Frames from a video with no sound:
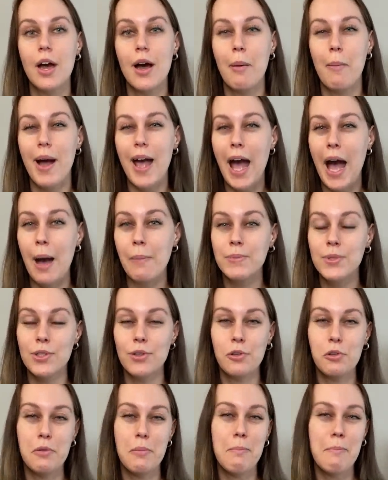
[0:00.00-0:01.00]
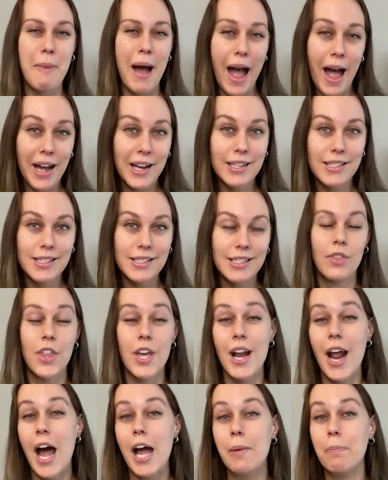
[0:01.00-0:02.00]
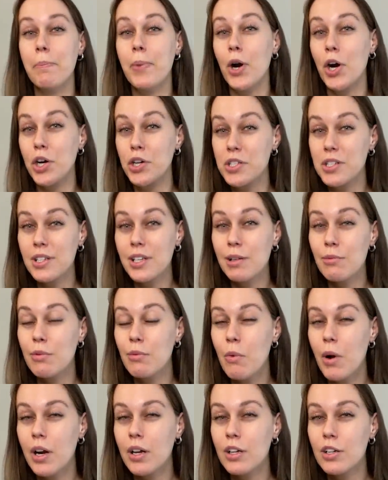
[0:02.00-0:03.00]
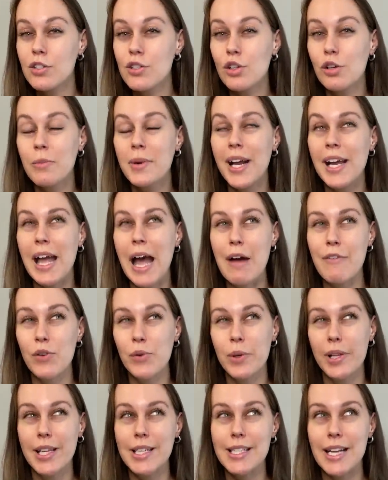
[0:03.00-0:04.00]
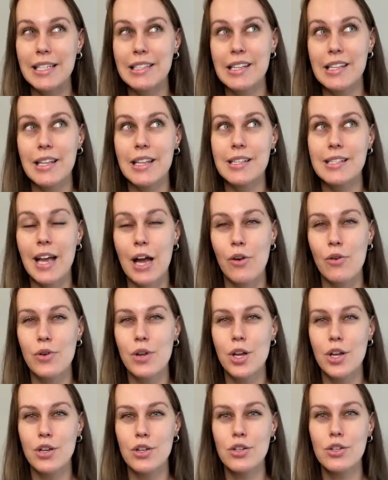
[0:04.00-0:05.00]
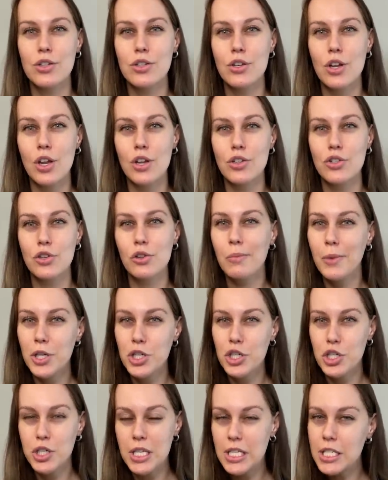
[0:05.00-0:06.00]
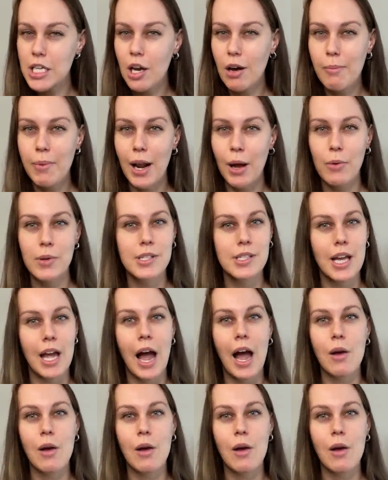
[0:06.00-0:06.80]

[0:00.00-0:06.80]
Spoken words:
my absolute max that I personally would wanna consume, and I haven't really tested this out in too much detail, but I would say I